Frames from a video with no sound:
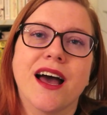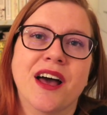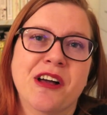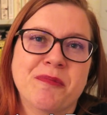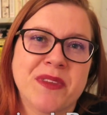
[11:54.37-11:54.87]

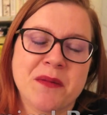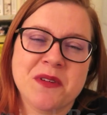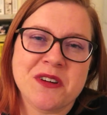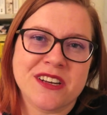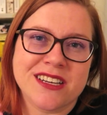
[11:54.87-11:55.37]
I'm
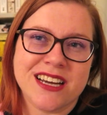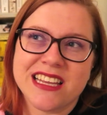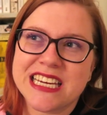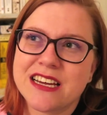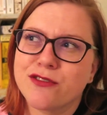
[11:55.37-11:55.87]
not going to,
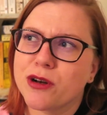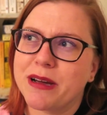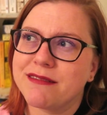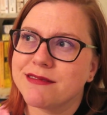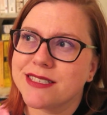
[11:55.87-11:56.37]
I think I've got
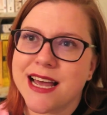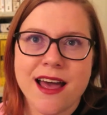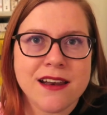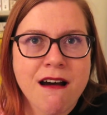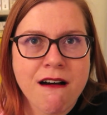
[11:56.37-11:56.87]
about
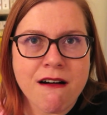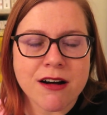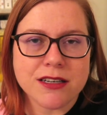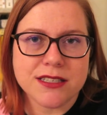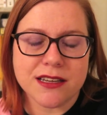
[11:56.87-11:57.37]
10
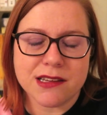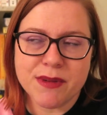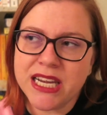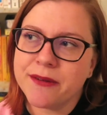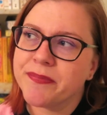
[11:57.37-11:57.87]
arcs at the
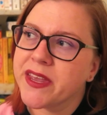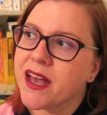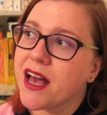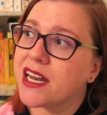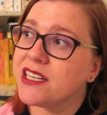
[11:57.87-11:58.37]
minute.
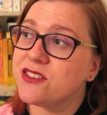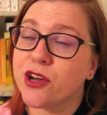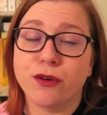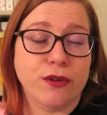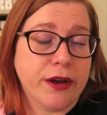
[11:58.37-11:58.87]
And I
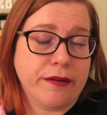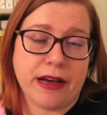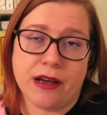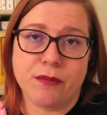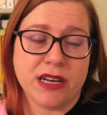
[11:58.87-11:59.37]
don't know
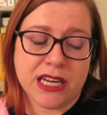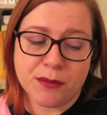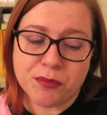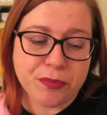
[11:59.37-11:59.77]
how many